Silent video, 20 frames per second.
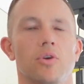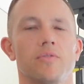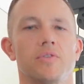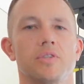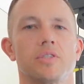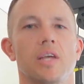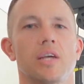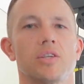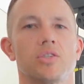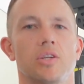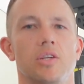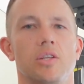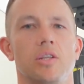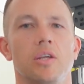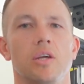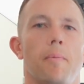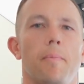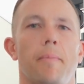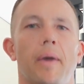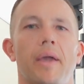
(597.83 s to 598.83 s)
of a
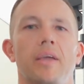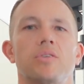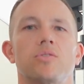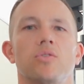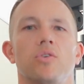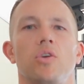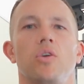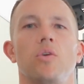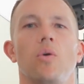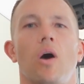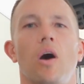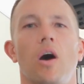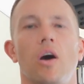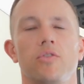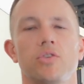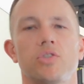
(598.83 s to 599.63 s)
session. Make sure you are